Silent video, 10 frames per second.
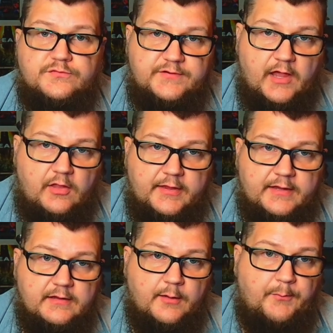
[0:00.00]

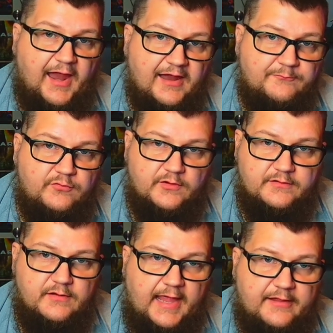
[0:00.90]
selling a
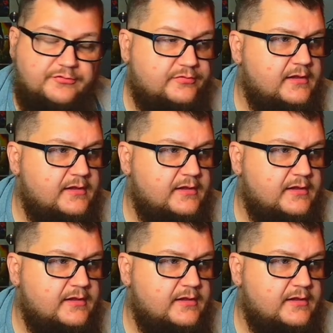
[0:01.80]
pamphlet, a